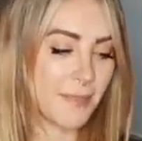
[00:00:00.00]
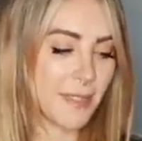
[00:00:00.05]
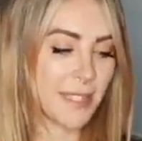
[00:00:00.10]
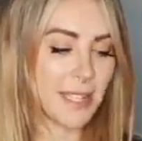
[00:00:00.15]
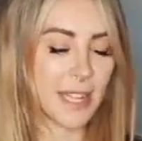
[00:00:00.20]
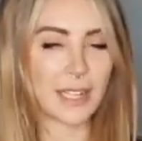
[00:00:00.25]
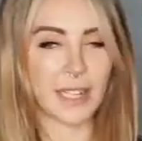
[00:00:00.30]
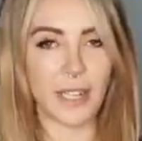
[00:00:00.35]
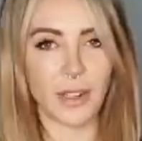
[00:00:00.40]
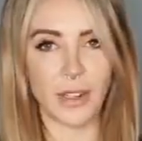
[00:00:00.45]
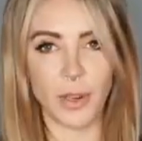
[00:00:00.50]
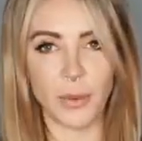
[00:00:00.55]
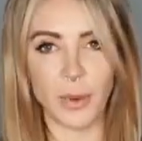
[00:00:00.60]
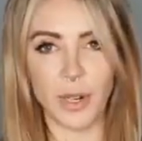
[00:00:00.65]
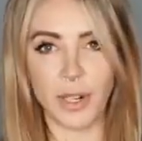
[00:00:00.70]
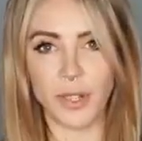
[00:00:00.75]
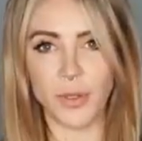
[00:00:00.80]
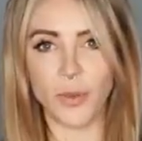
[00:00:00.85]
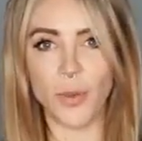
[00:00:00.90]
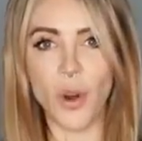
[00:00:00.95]
tell
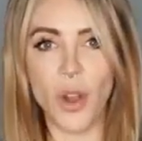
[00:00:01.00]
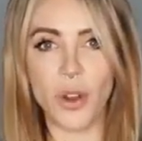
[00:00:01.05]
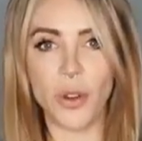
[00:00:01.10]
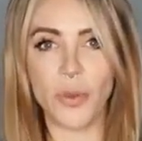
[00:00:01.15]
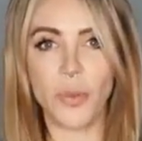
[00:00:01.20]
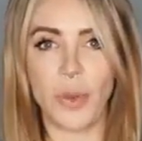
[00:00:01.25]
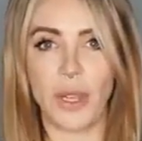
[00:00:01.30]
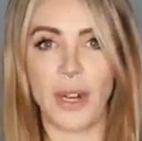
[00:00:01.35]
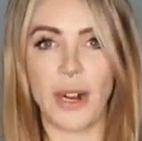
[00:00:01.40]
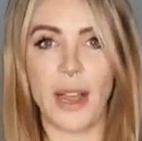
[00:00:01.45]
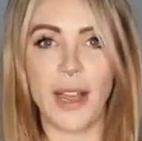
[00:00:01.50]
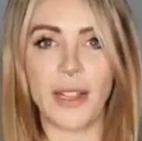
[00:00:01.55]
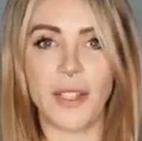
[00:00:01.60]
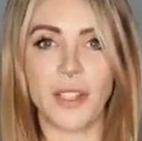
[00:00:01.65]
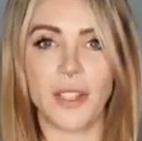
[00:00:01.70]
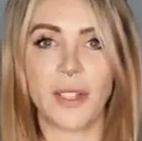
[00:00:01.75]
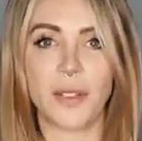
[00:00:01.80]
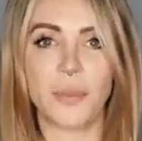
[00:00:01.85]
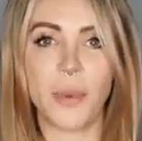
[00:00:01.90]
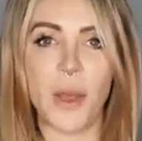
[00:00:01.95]
anyone it's wrong, but I
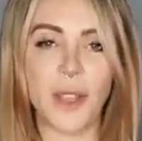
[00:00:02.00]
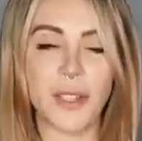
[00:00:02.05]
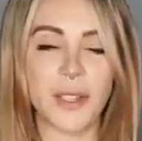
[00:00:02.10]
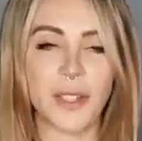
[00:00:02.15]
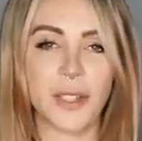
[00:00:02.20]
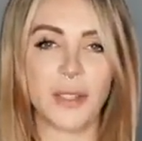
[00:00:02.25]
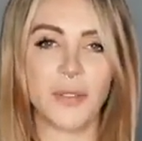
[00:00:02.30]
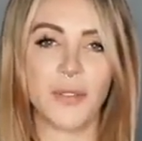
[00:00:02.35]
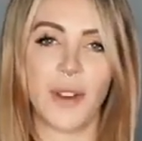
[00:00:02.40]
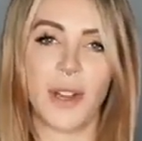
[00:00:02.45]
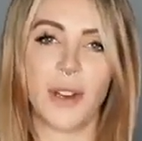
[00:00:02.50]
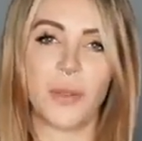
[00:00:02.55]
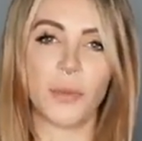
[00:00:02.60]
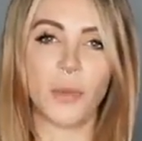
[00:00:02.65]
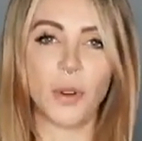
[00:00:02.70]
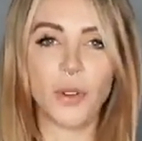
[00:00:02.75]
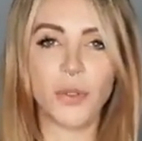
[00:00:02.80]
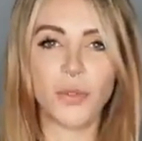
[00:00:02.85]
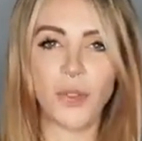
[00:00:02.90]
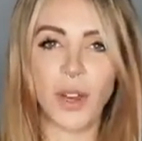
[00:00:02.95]
just personally find it
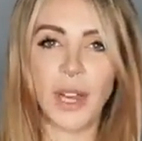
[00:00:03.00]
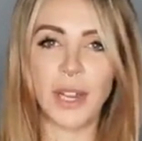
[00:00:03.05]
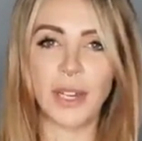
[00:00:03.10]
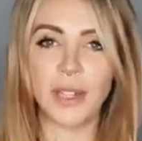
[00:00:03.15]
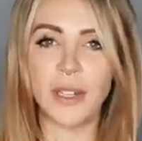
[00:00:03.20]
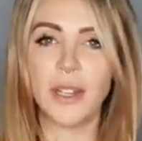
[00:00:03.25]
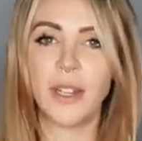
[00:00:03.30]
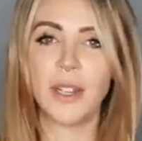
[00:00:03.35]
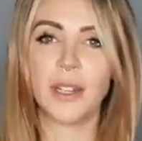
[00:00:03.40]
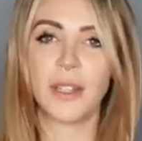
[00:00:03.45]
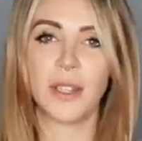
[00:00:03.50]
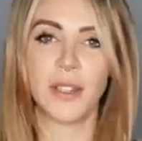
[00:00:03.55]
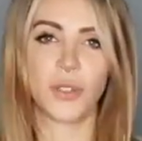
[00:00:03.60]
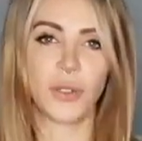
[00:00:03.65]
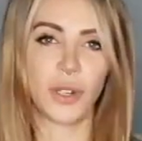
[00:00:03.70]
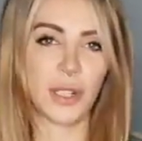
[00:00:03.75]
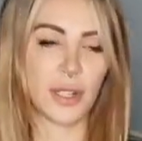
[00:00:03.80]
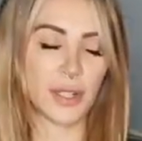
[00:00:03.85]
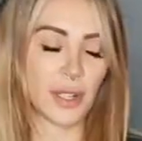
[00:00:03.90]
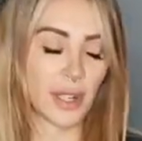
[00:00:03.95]
more fun to
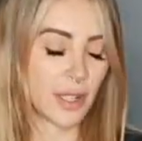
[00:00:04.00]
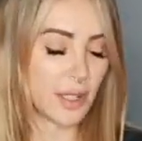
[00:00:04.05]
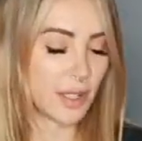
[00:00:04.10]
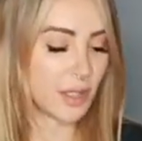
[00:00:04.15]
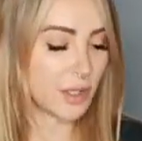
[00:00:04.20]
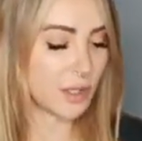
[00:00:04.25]
treat this like an